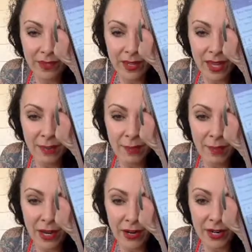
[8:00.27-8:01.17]
and
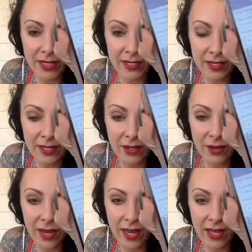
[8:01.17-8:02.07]
berries,
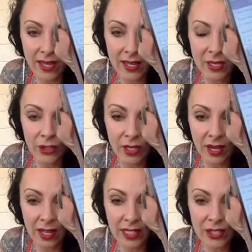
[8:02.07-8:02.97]
okay?
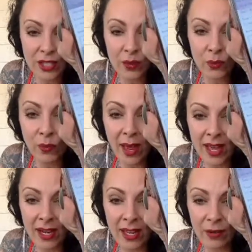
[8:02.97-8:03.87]
Shakeology is
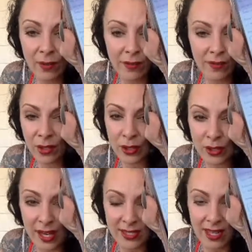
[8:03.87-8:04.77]
red. I don't know if I've told you
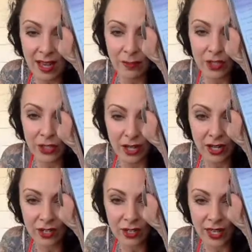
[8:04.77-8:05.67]
guys that, but
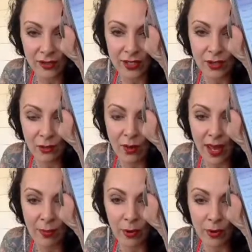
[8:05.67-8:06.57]
Shakeology counts as
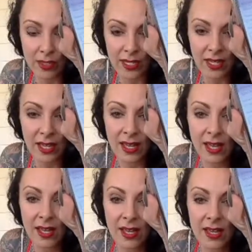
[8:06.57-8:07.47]
a protein.
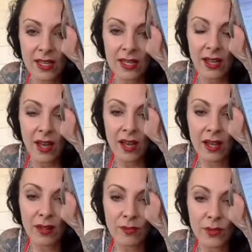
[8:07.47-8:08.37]

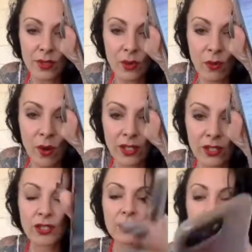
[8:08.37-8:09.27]
So
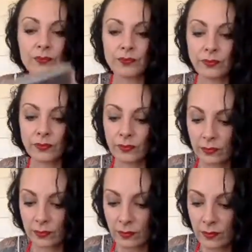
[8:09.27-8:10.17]
watch.
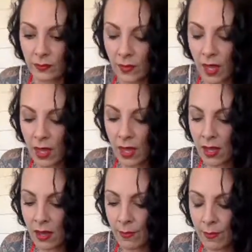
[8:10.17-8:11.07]

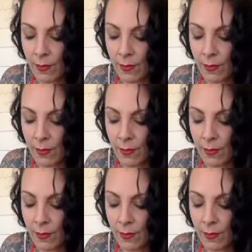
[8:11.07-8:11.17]
I